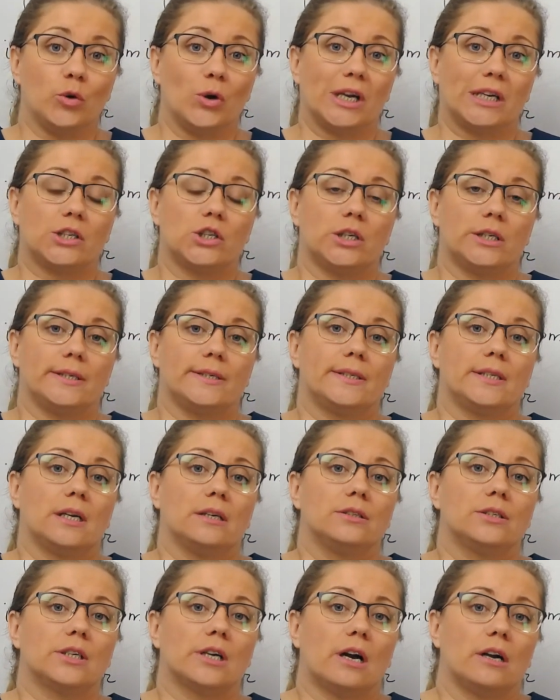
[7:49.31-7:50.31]
actually
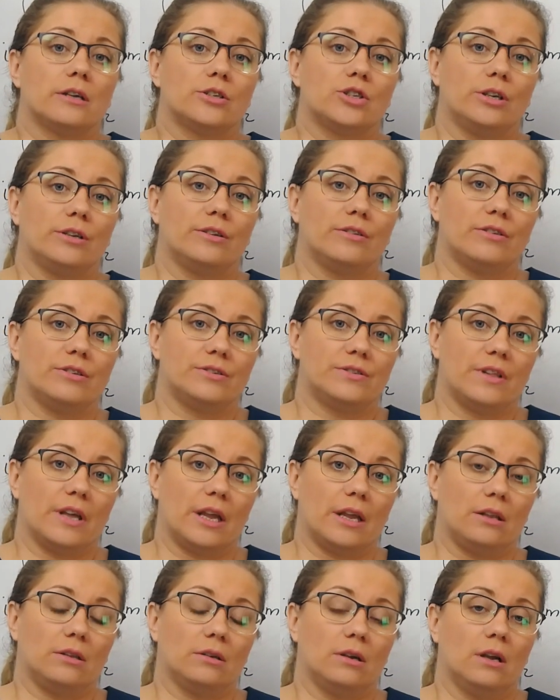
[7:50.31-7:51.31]
start touching this thing.